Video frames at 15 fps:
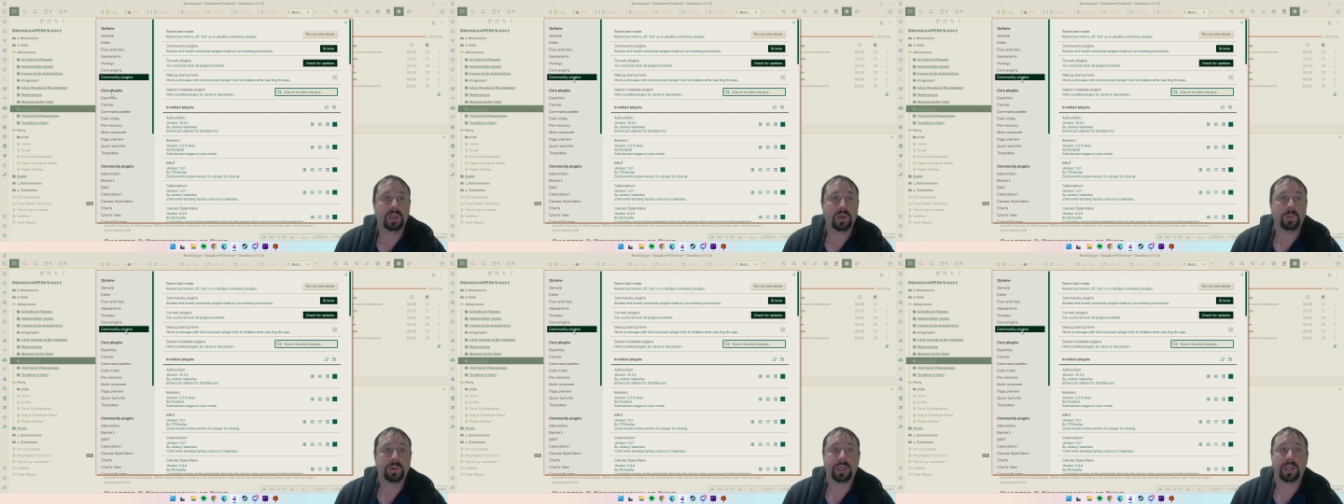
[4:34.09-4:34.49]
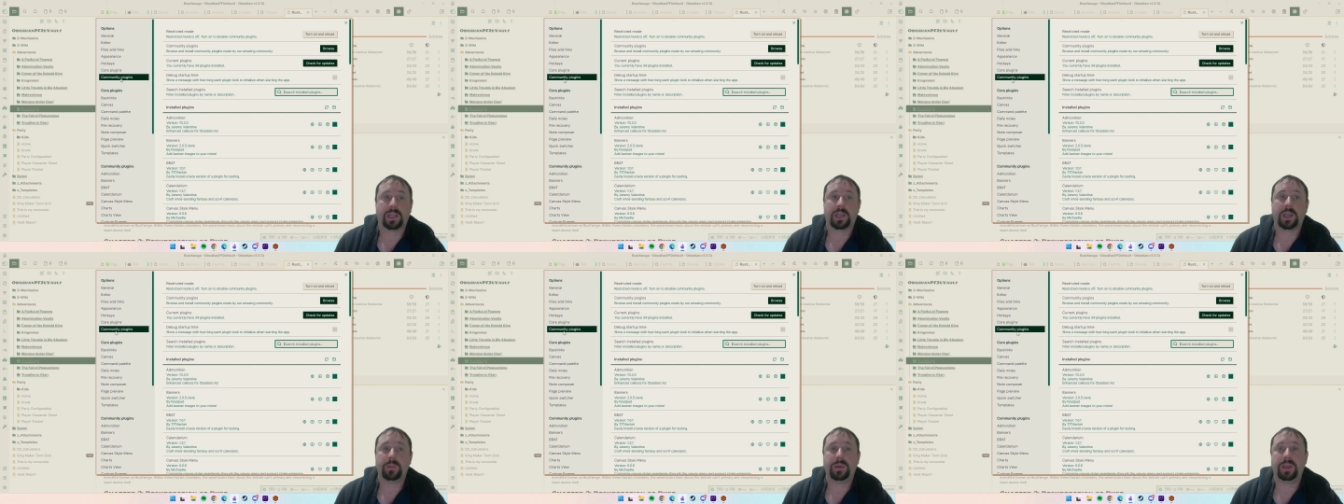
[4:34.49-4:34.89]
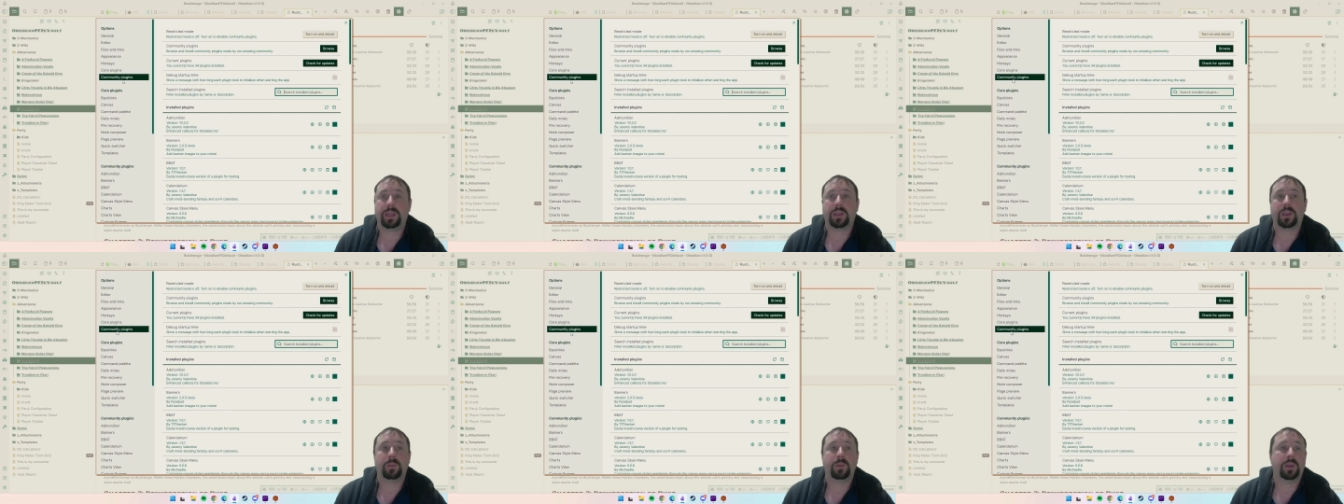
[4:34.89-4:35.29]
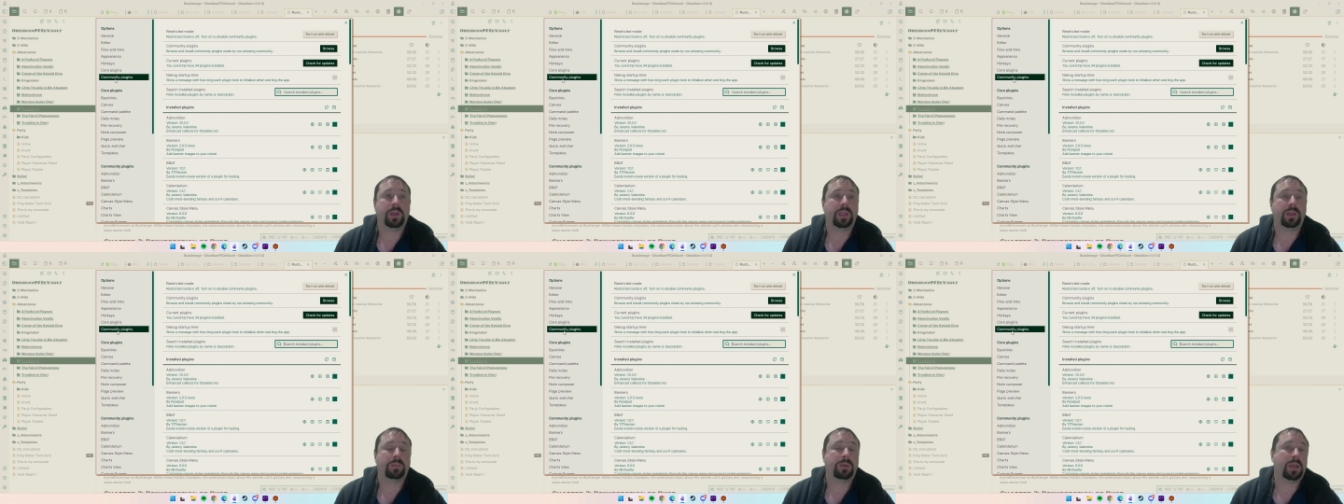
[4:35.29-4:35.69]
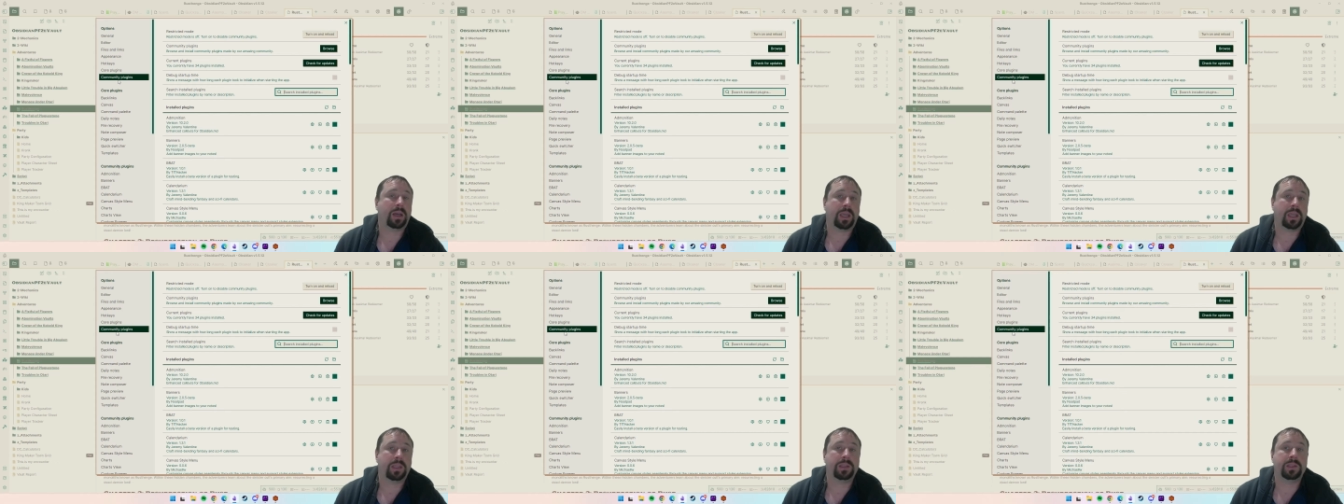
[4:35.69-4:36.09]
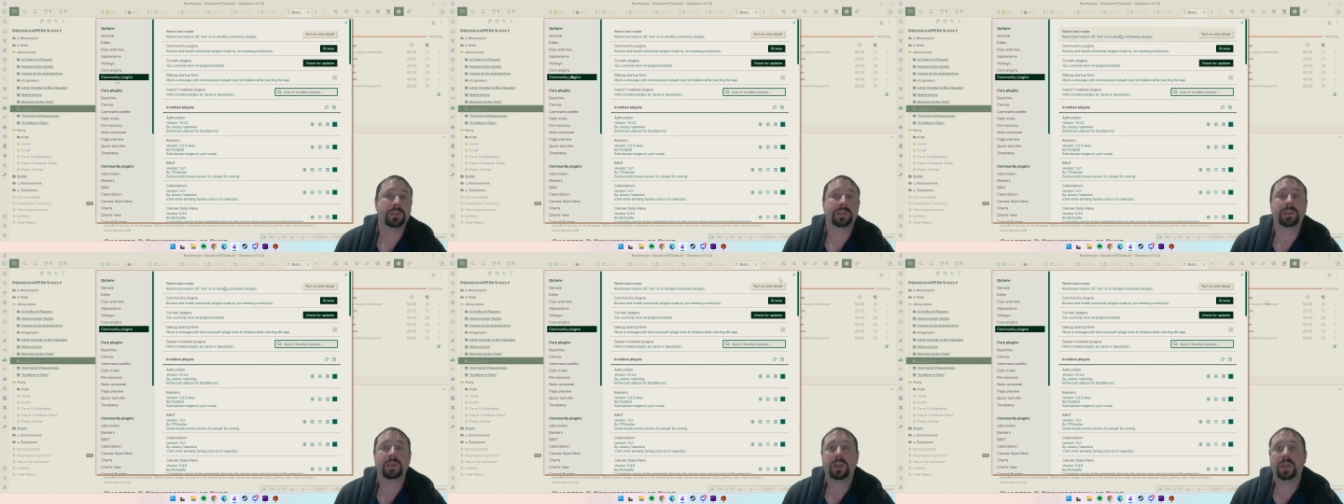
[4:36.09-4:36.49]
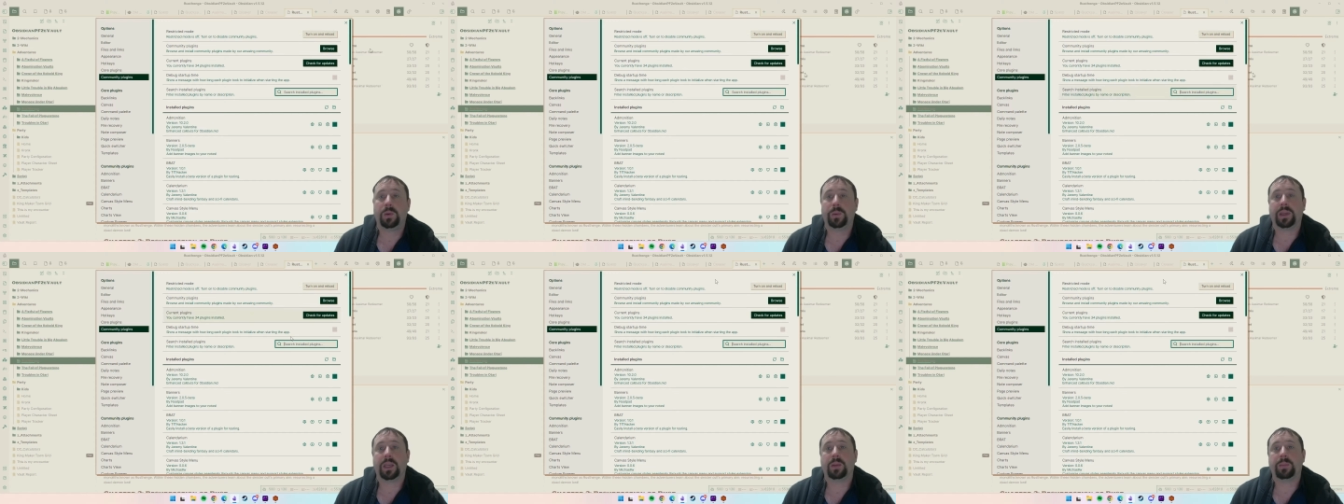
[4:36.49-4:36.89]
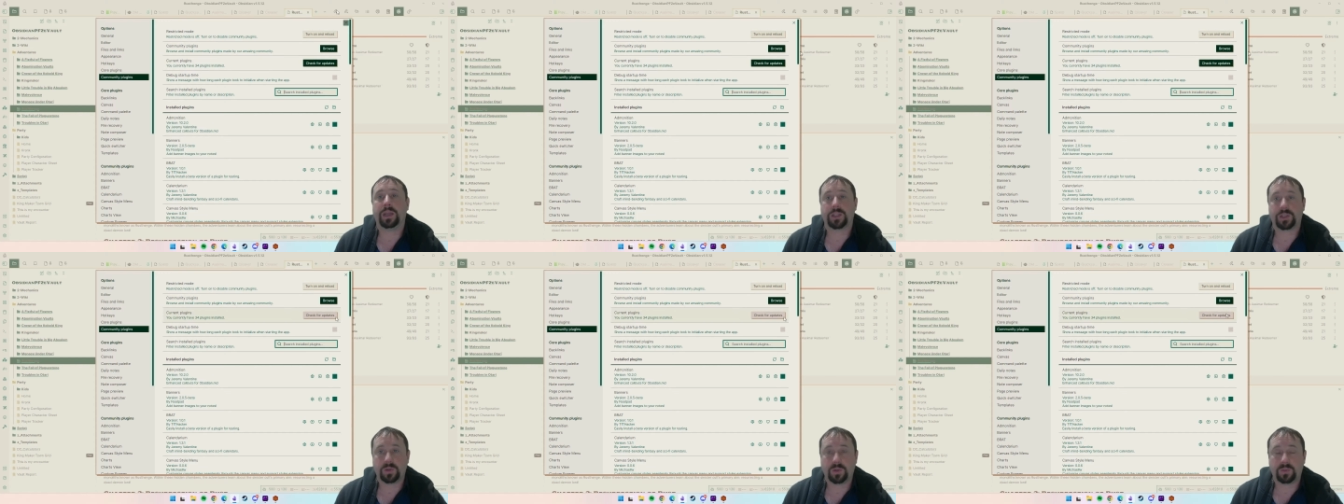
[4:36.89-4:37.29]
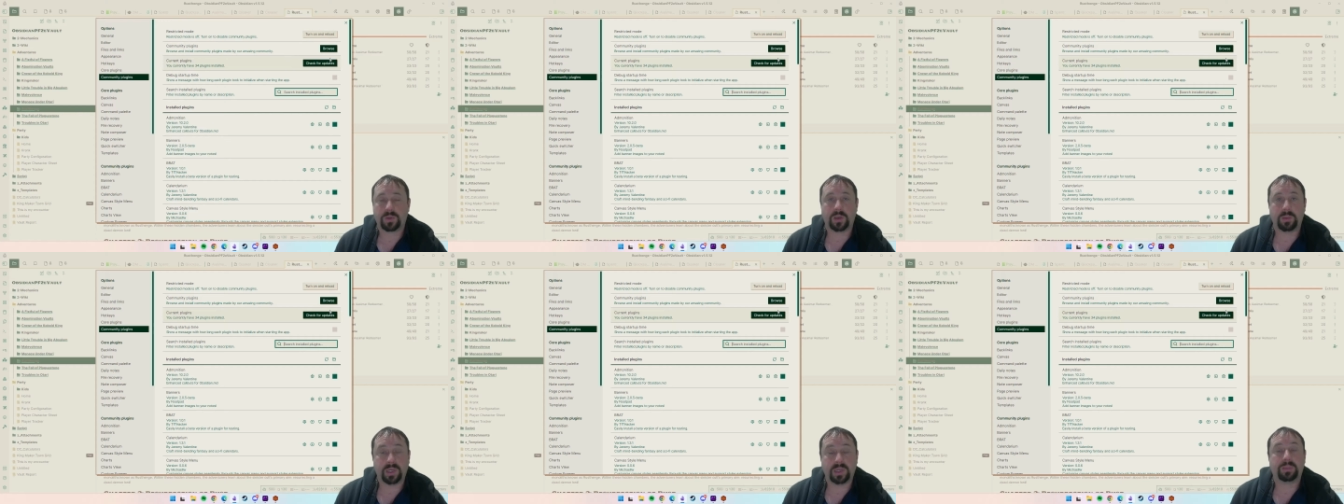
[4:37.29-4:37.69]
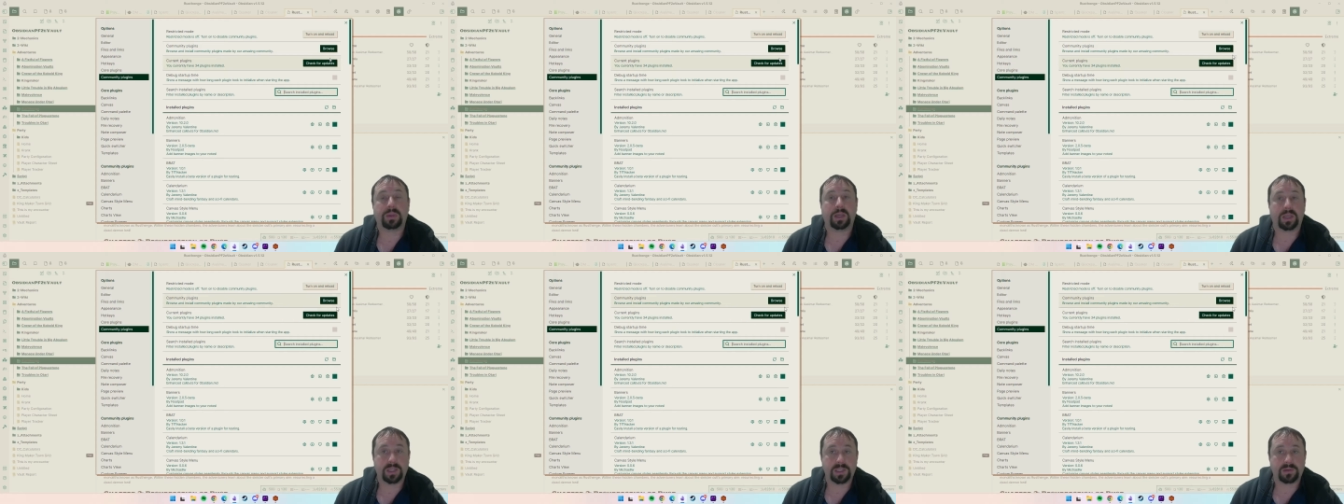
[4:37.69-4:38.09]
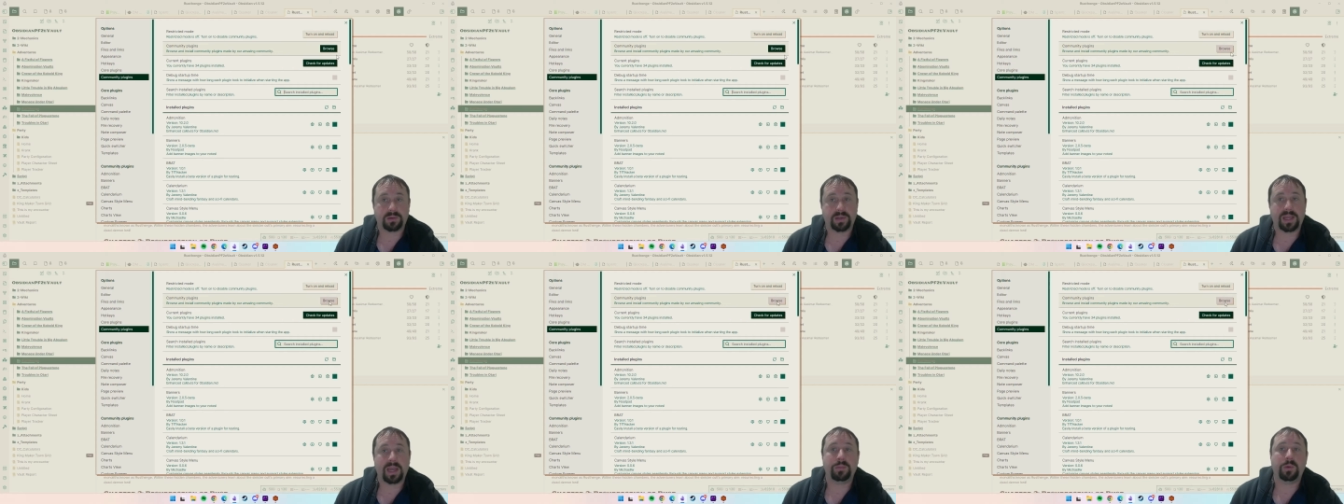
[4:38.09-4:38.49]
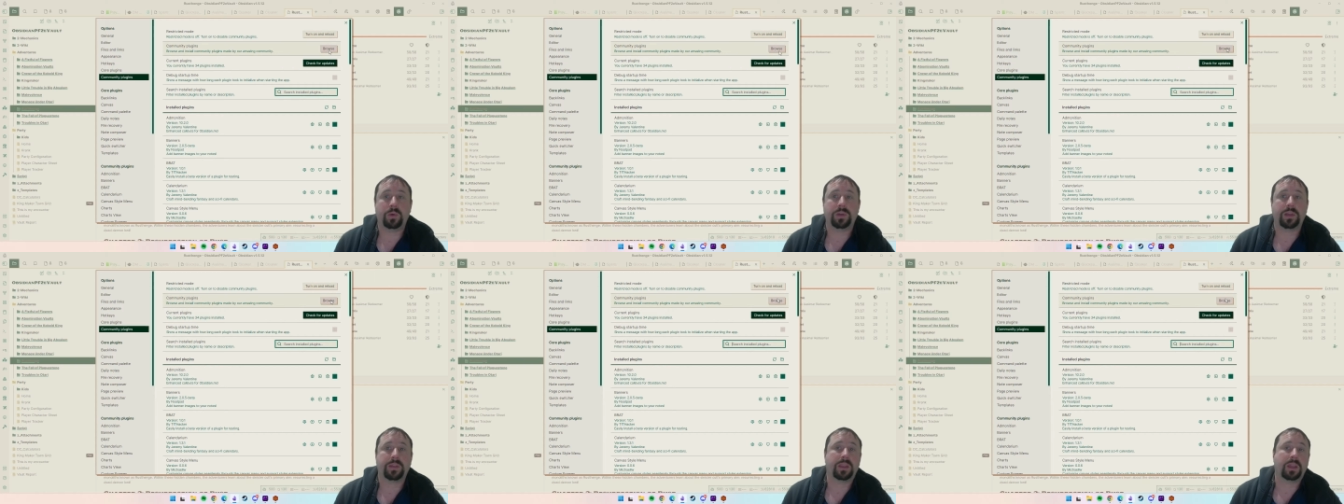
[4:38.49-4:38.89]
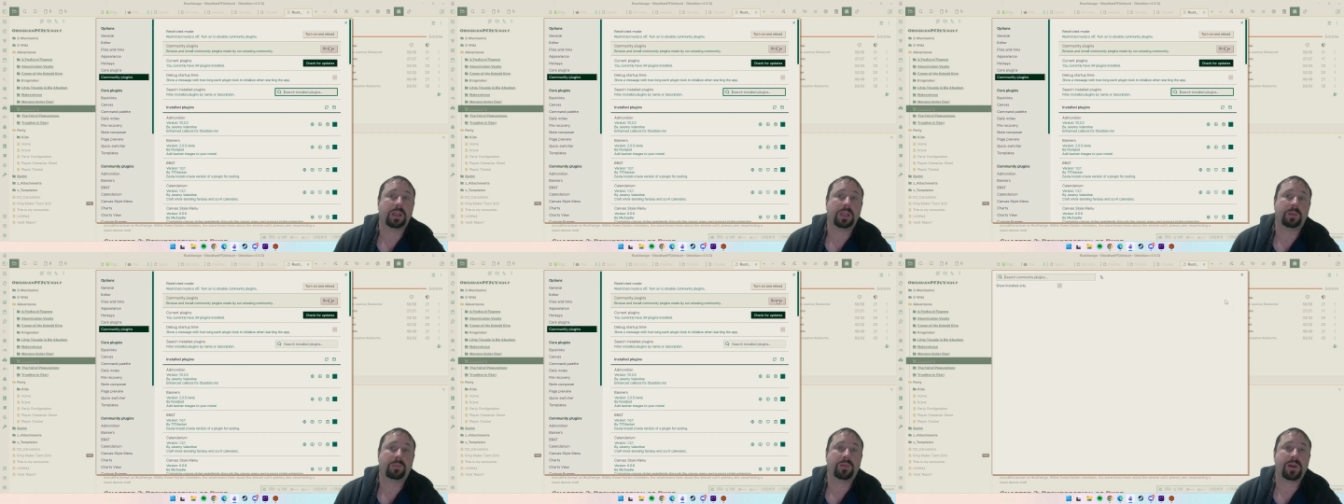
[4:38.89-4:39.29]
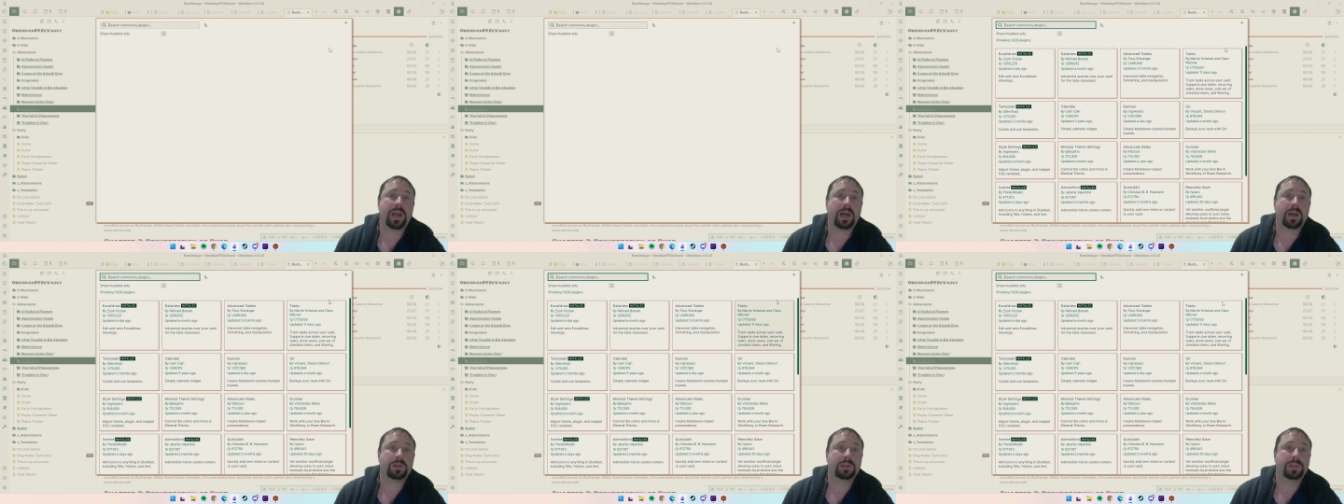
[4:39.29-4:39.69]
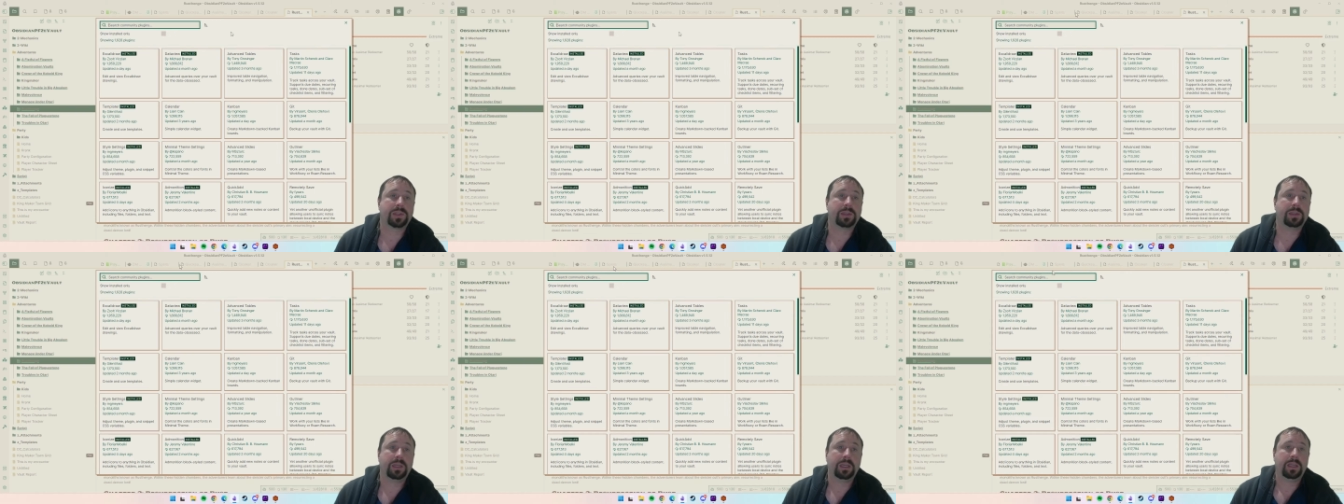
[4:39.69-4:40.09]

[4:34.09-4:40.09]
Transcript: We're going to come here to community plugins. We're going to make sure community plugins are enabled and then click browse.